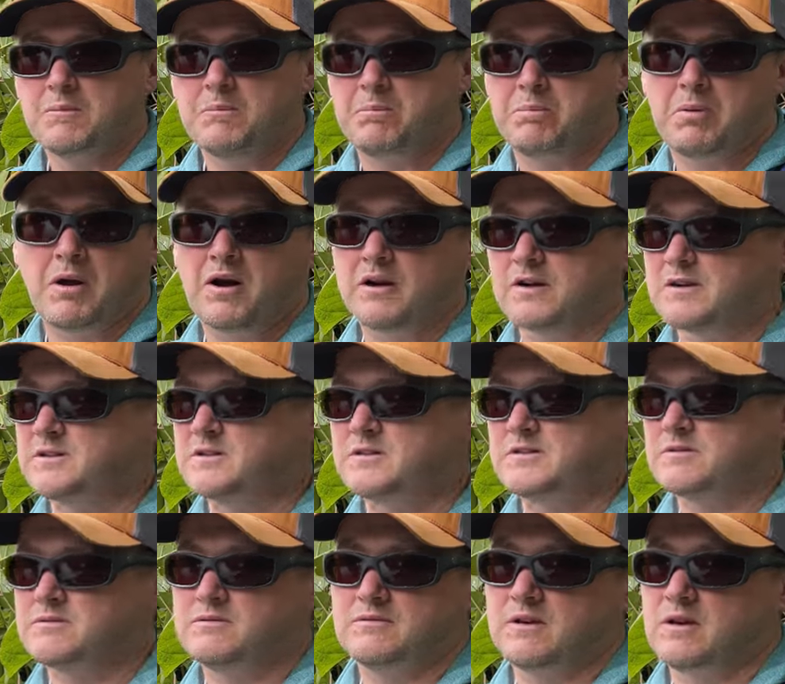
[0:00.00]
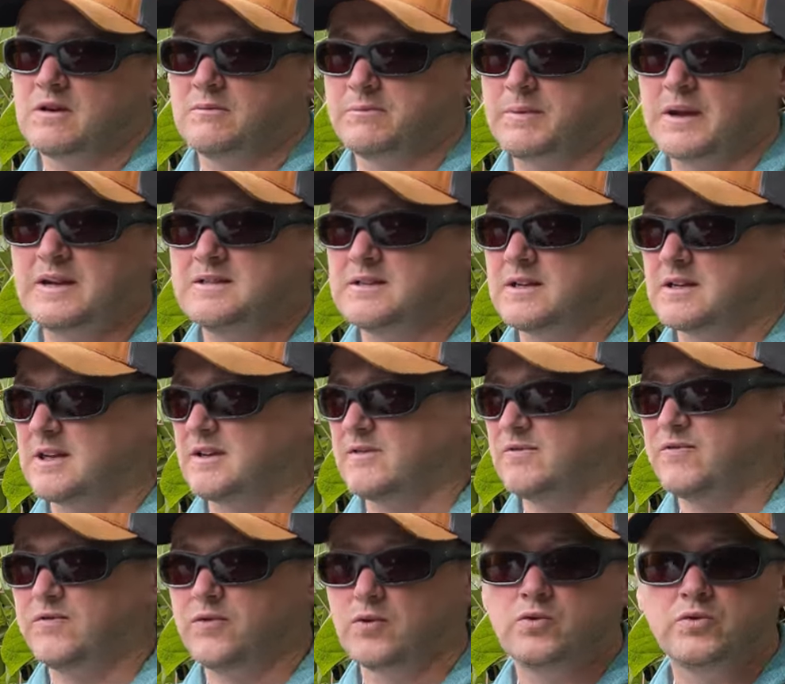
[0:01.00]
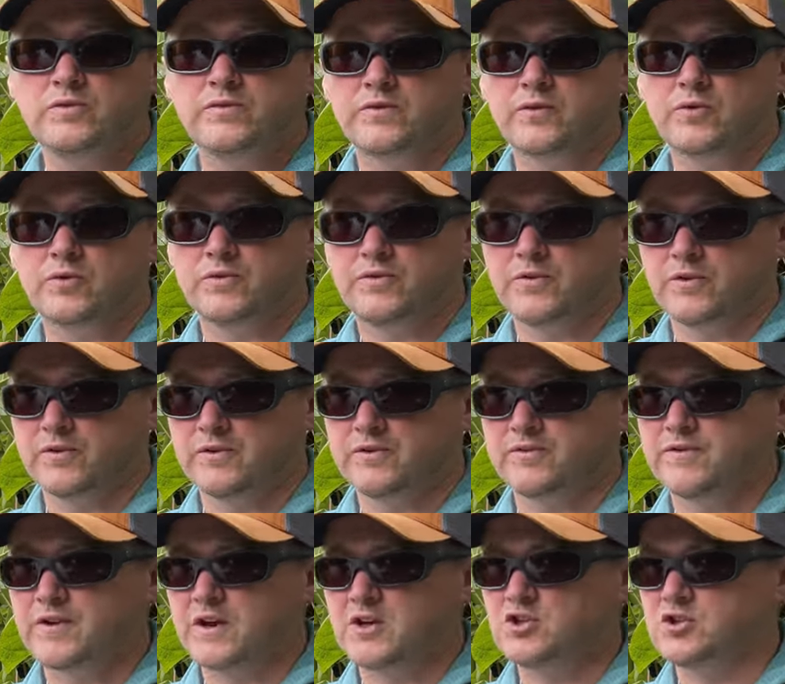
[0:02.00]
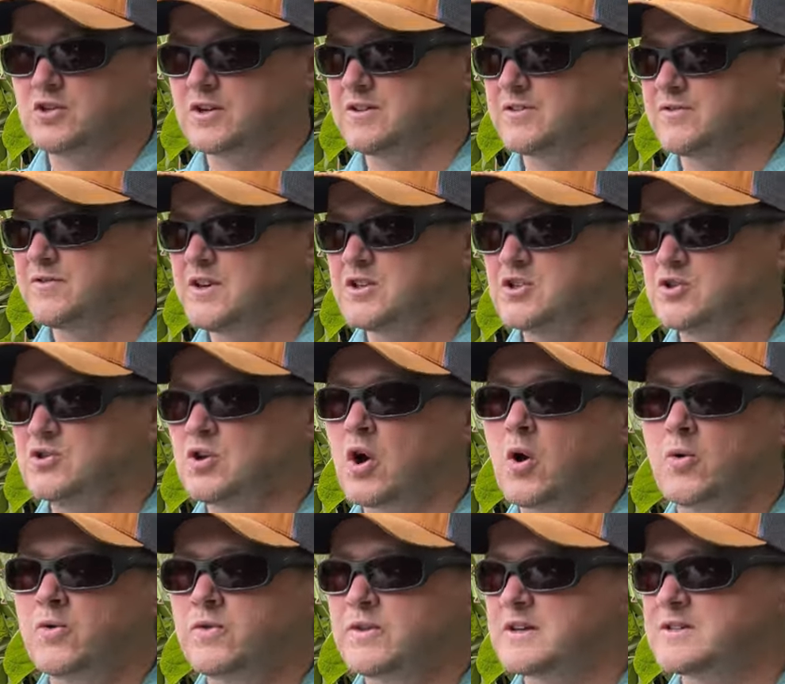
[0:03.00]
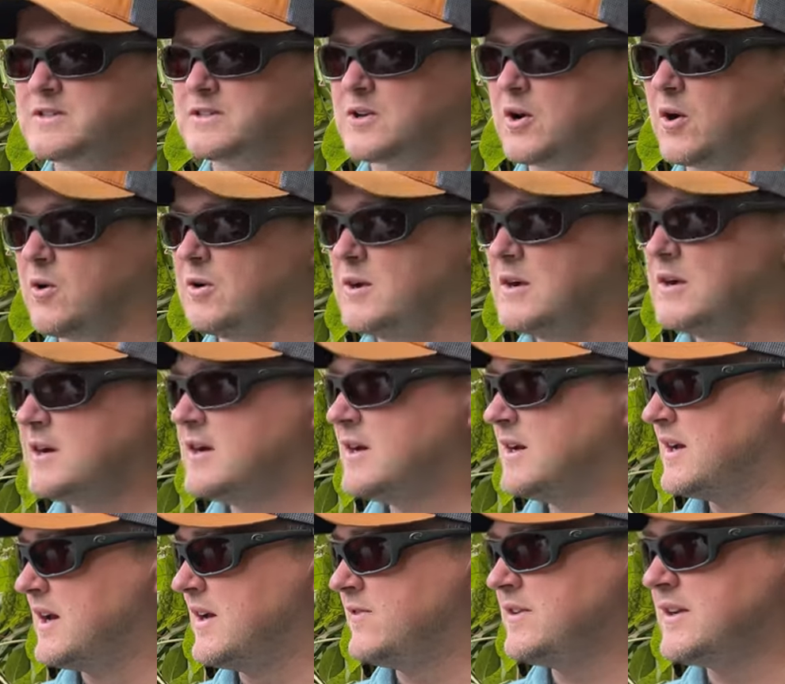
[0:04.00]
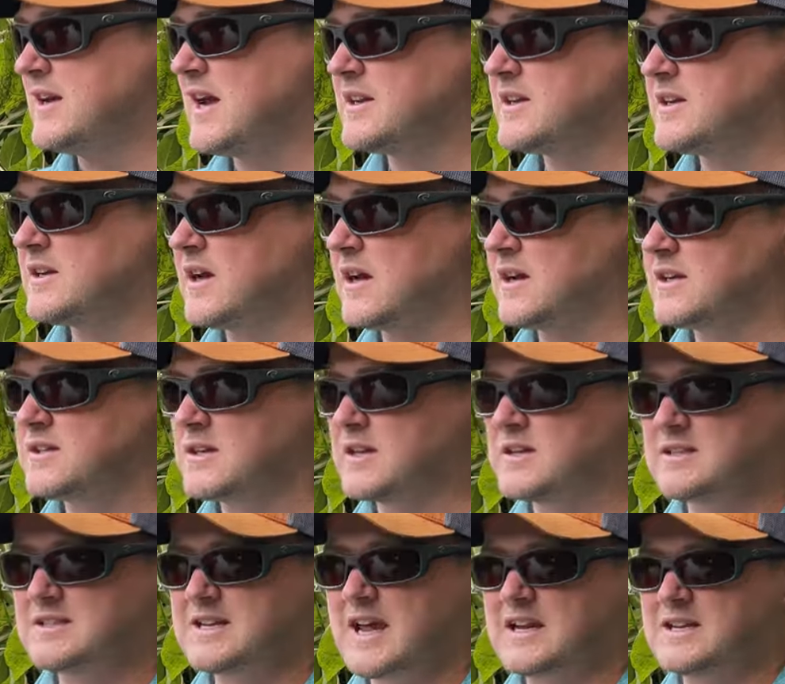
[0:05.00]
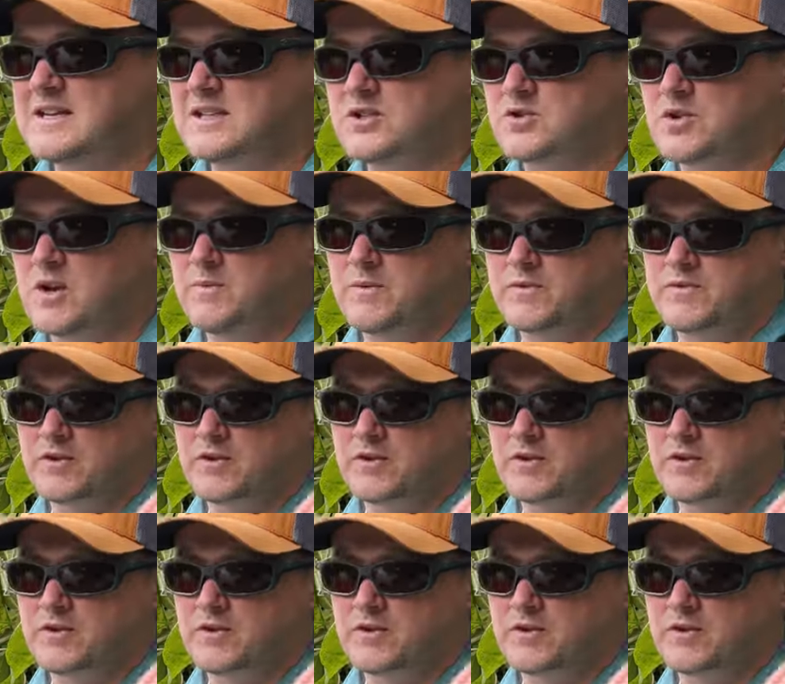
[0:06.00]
bugs, uh, basically food for, for the fish. And the fish know this, so if you get a, a steady stream, if you've